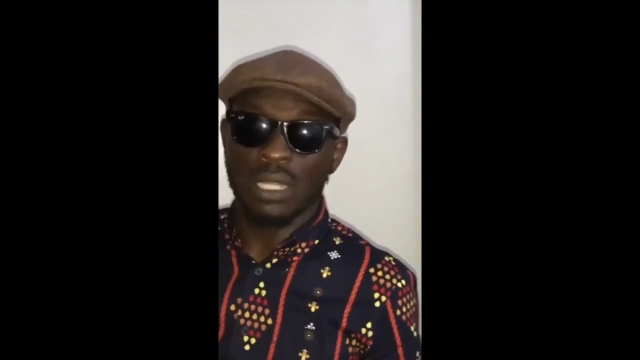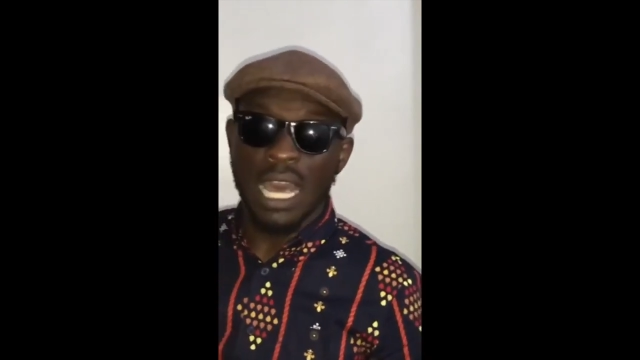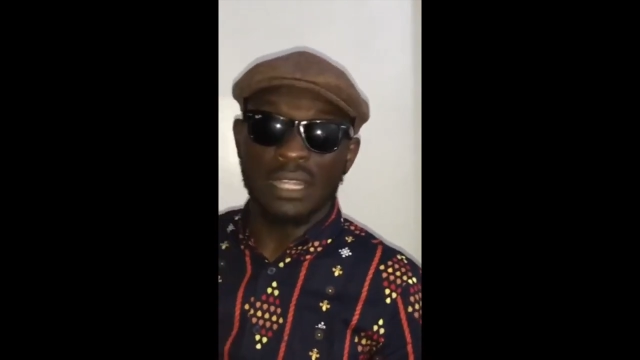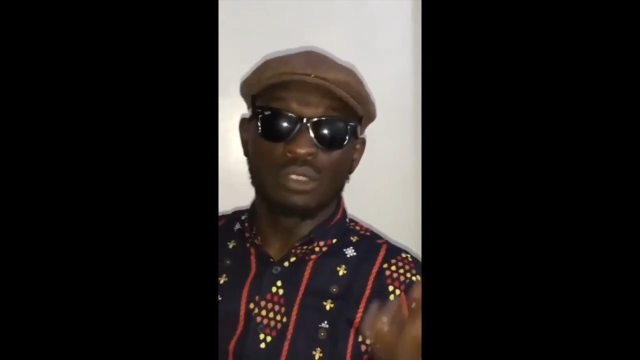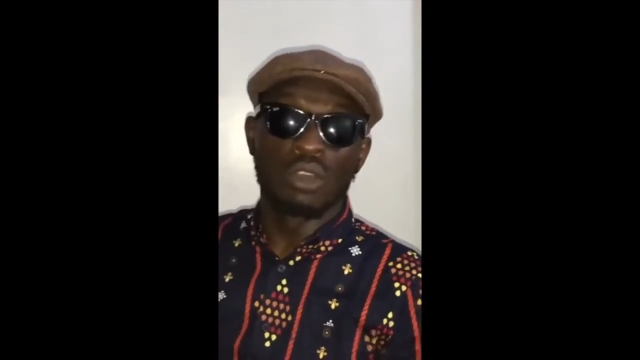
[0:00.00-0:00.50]

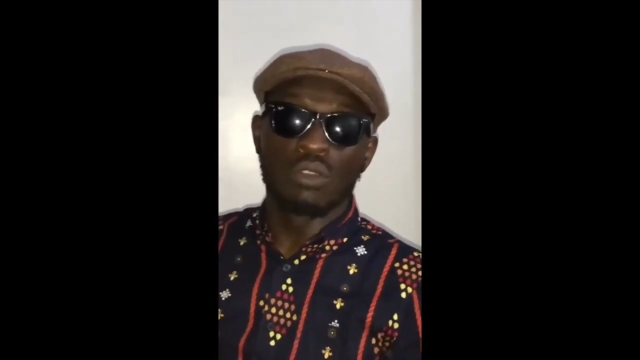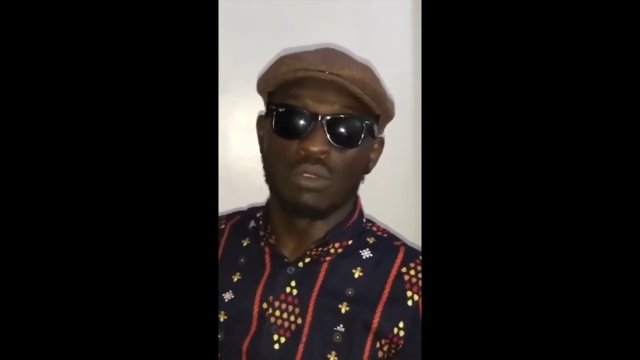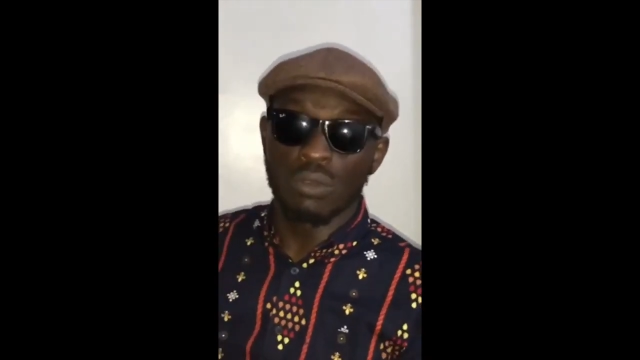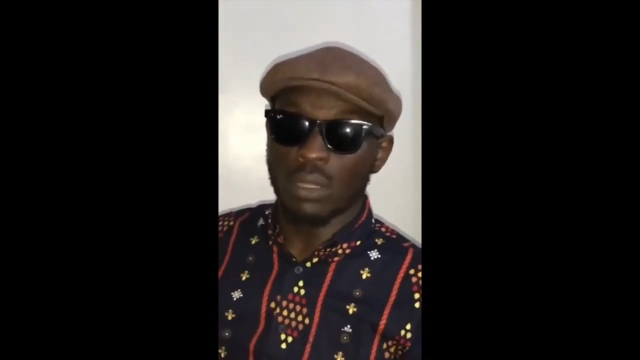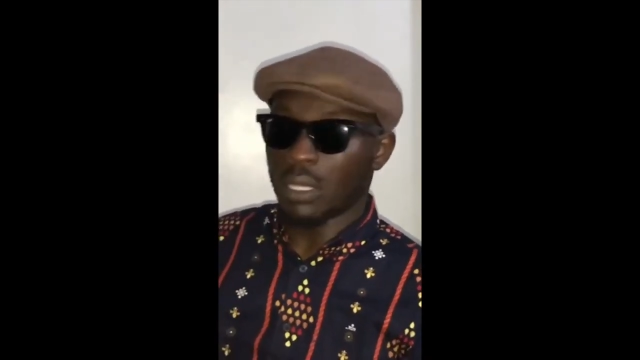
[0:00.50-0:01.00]
Now I talk,
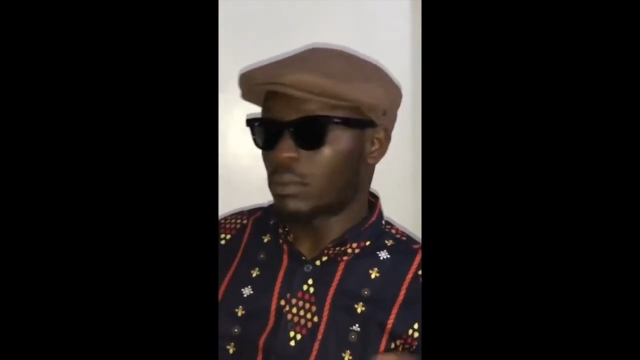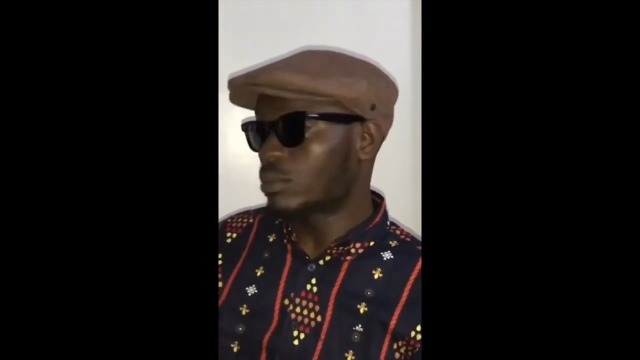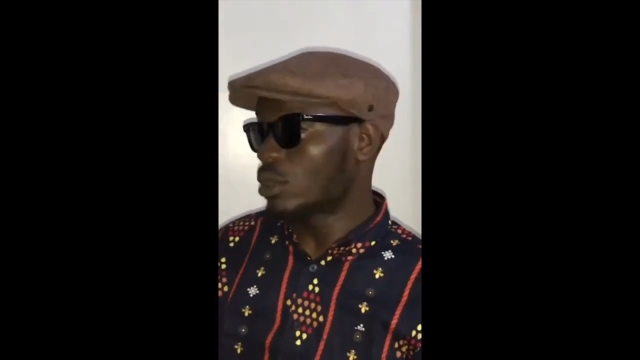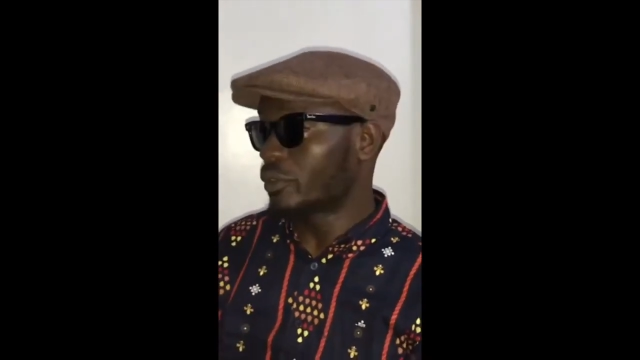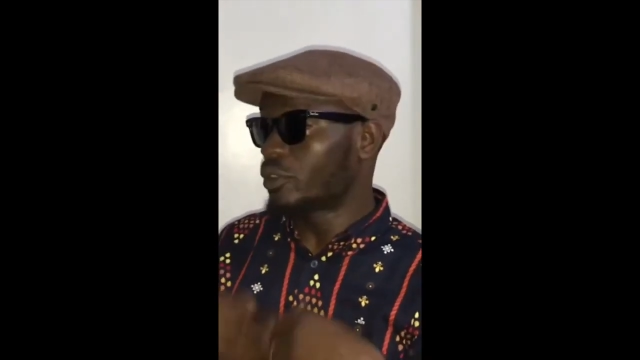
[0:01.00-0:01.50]
oh,
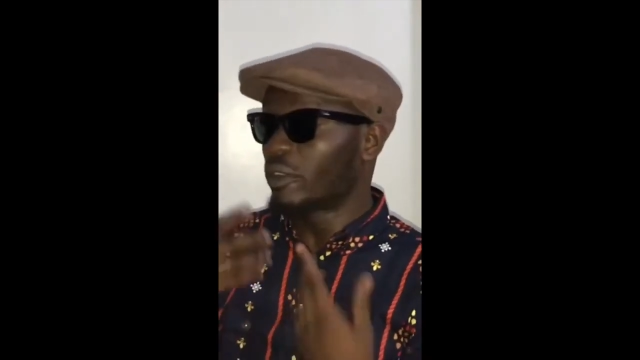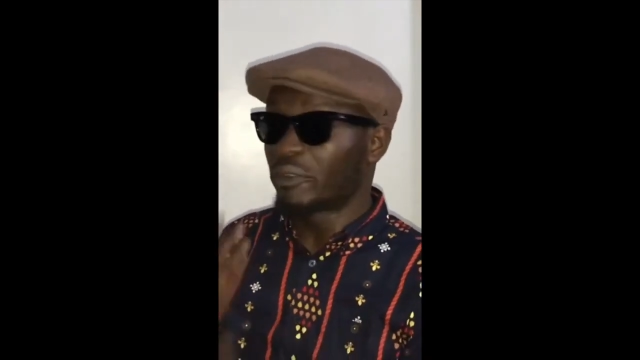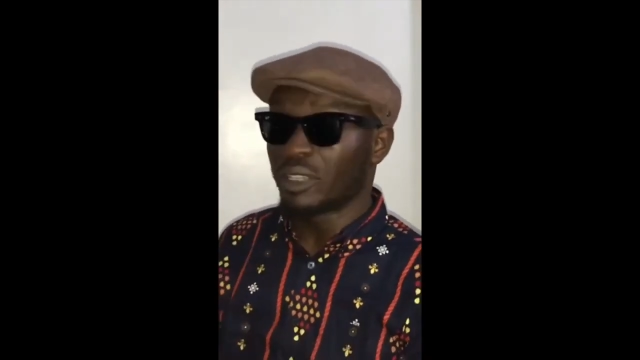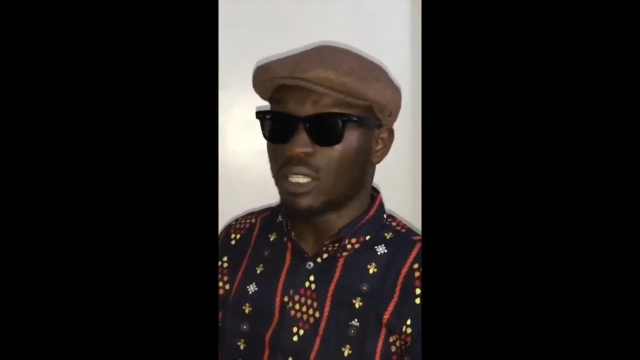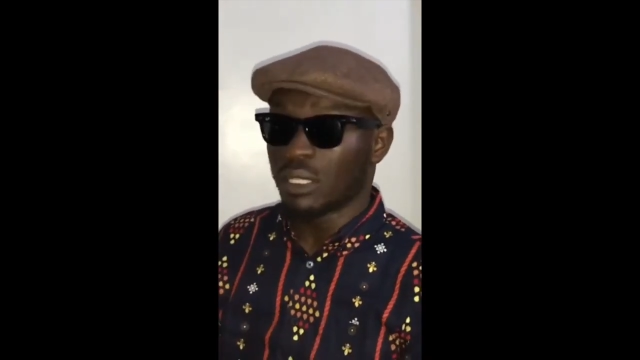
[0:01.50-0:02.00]
but if you're not
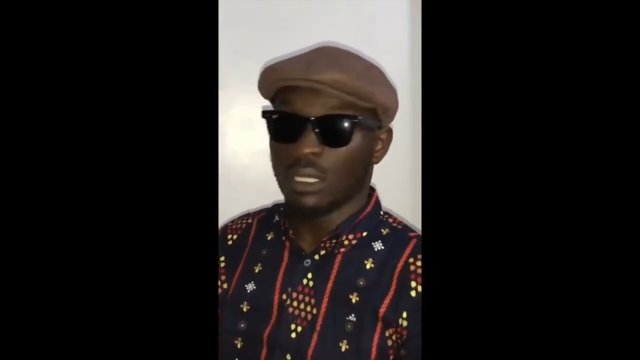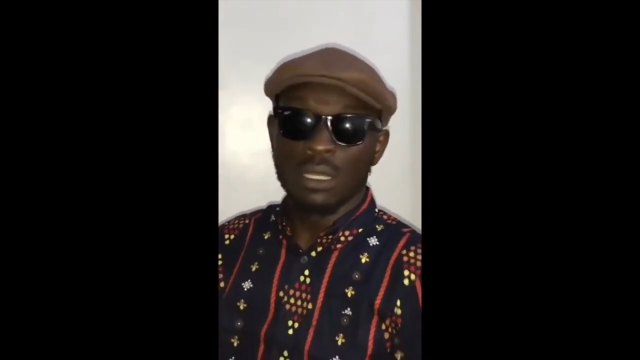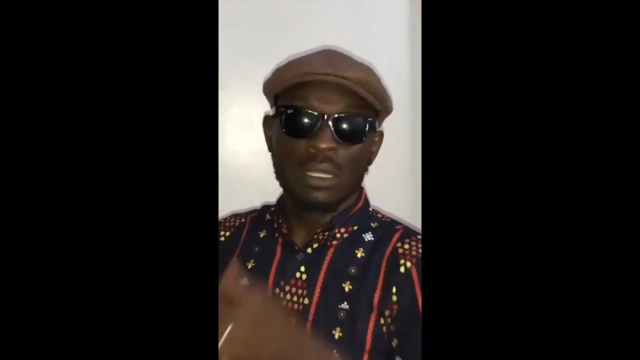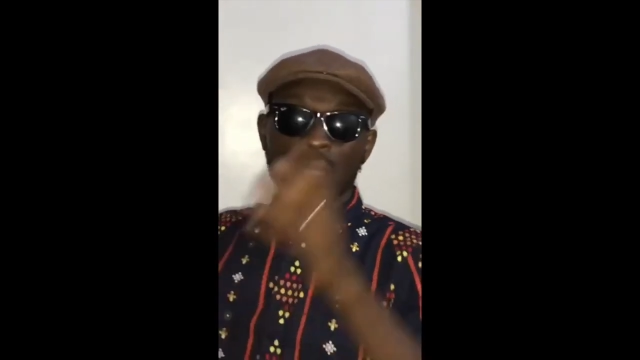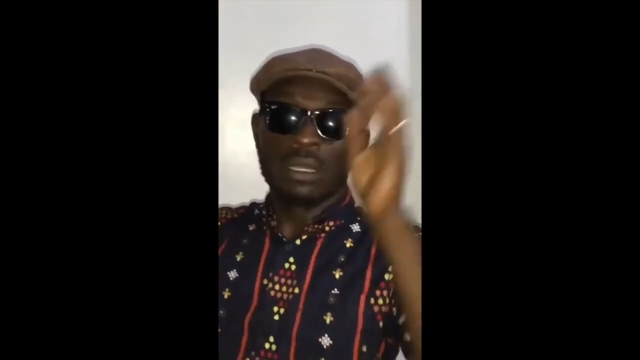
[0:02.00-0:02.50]
fit,
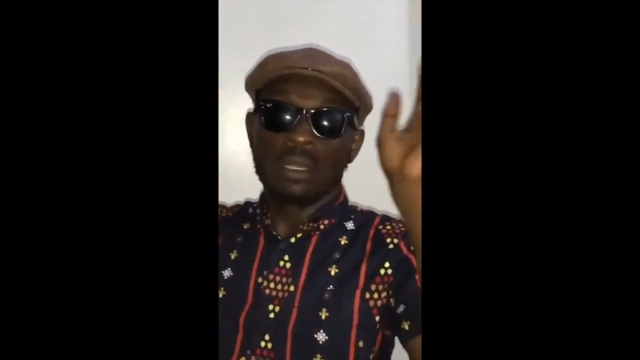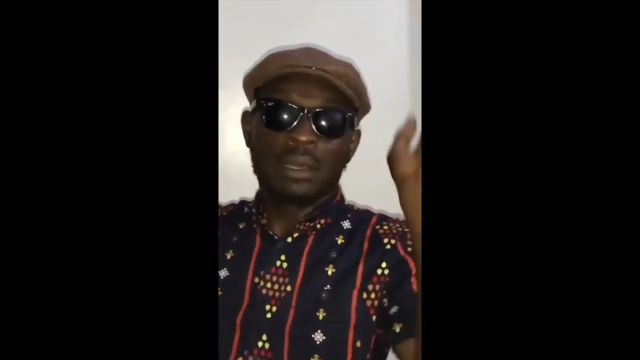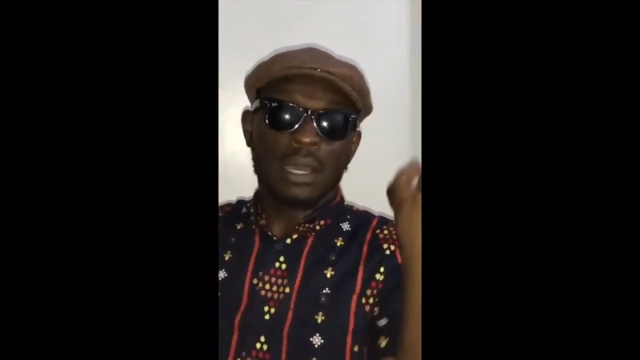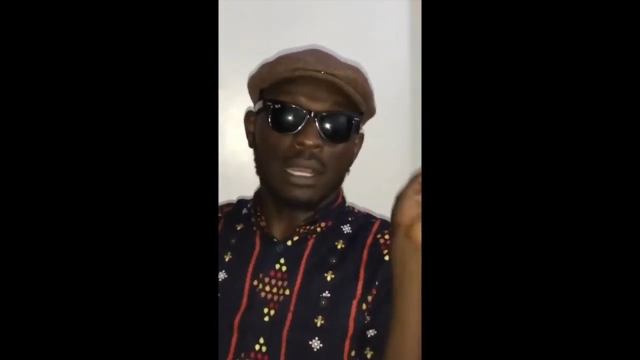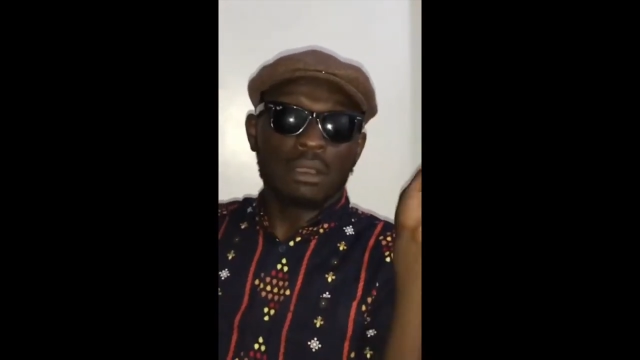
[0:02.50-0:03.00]

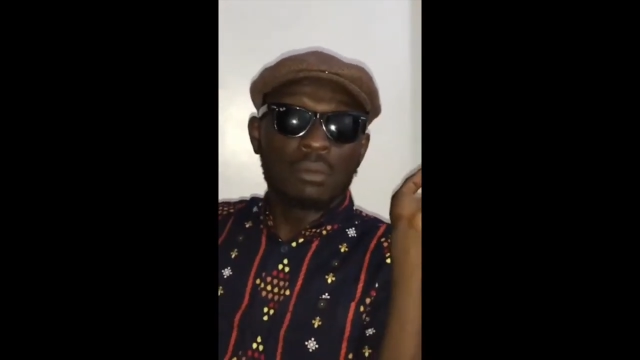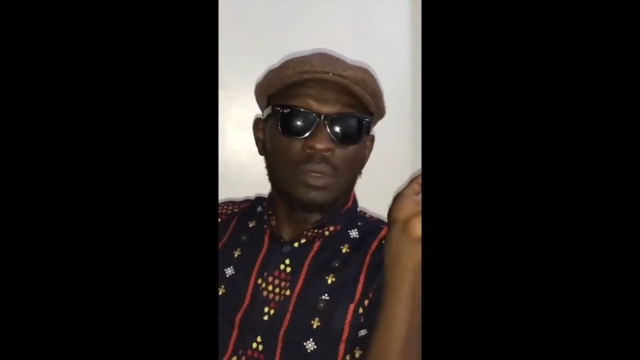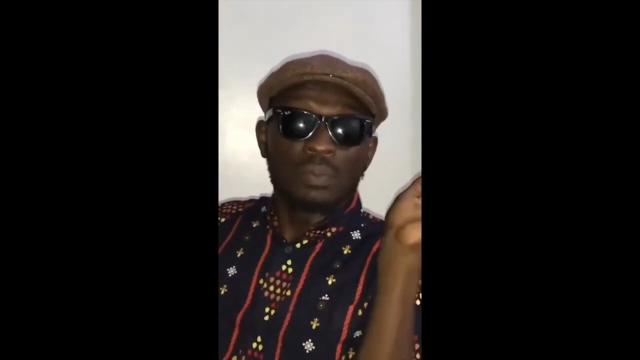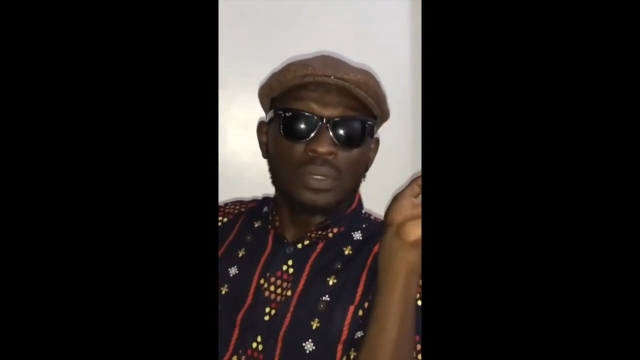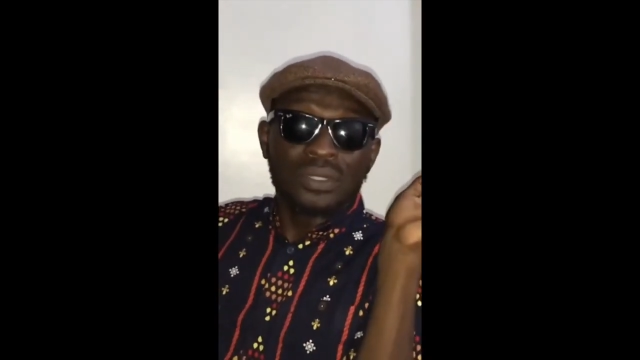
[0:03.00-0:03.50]
I
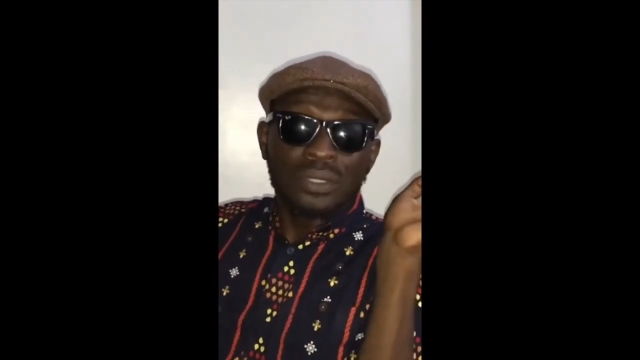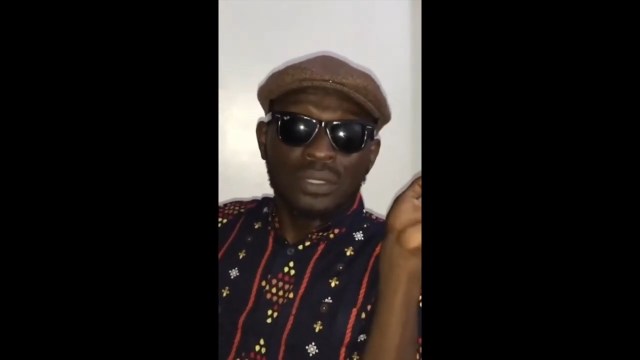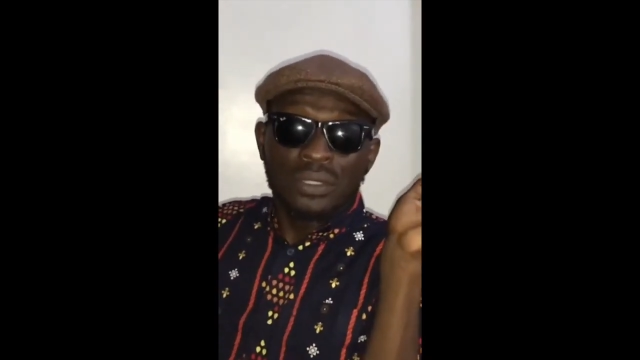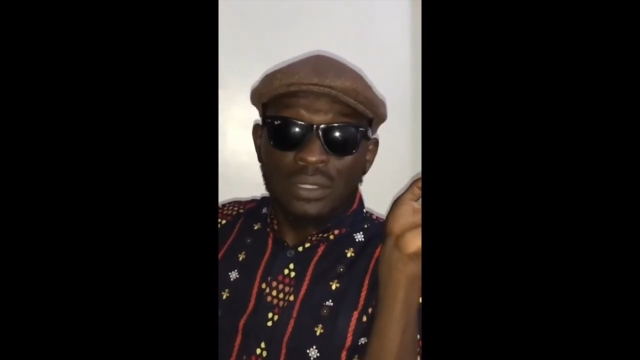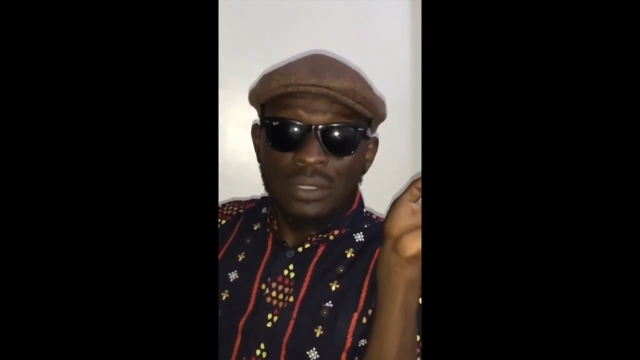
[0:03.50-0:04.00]
come in peace.